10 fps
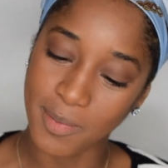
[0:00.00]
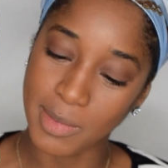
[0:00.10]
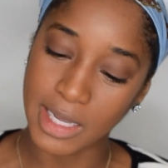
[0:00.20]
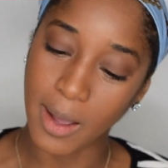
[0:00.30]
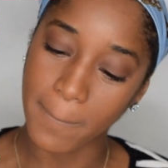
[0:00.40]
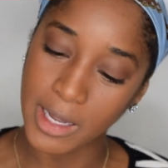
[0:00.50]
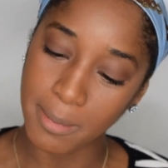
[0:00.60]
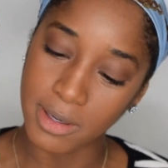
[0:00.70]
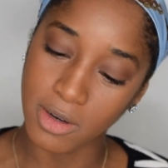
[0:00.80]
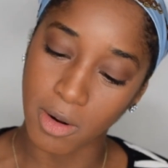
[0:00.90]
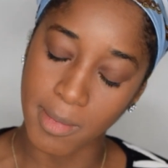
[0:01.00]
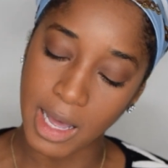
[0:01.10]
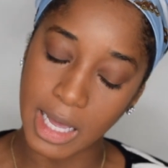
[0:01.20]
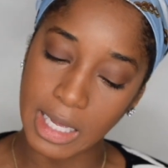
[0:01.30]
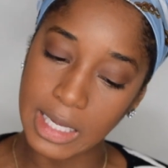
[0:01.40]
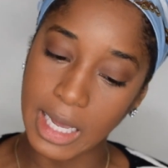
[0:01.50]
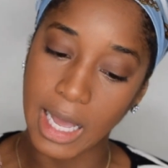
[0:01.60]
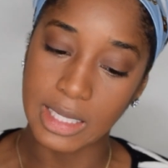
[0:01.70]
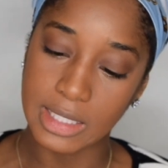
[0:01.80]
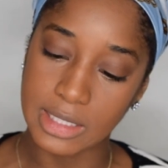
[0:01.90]
but I'm gonna put it on my
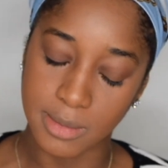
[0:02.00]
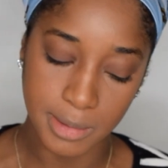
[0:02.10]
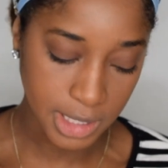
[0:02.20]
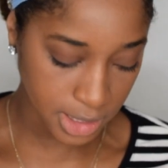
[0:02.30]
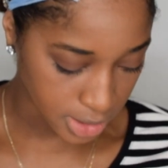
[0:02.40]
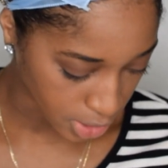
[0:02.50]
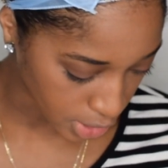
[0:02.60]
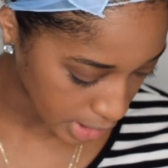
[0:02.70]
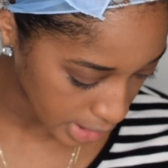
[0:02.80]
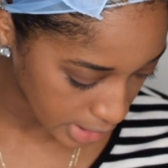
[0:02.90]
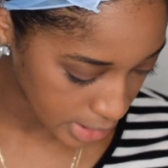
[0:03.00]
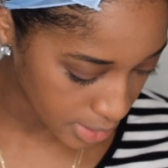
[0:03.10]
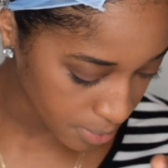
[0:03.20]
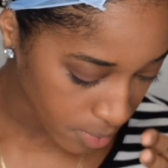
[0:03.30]
eyelids because her lids,